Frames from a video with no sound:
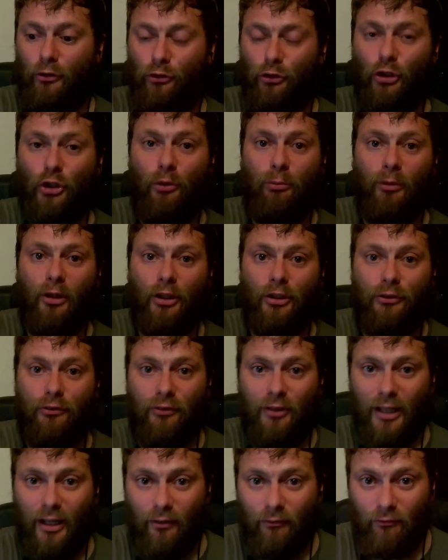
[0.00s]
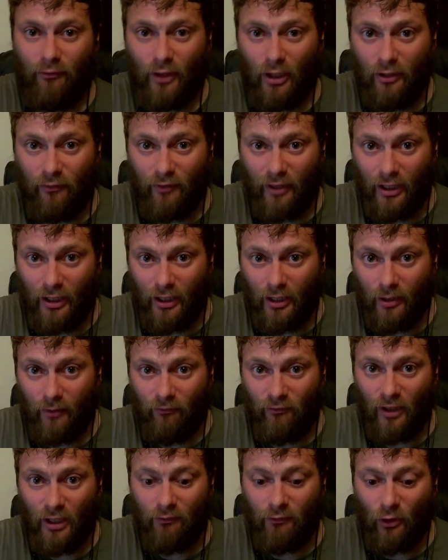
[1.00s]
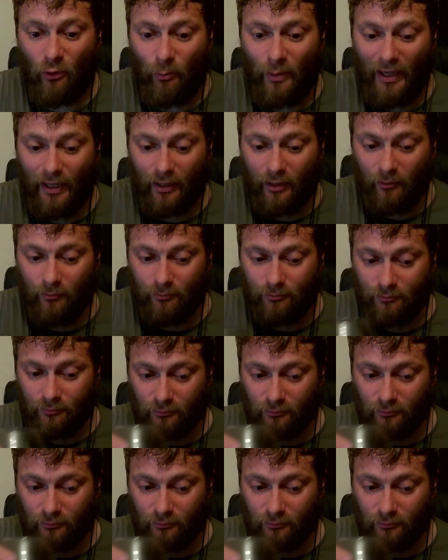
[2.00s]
too much through that 5-volt BEC.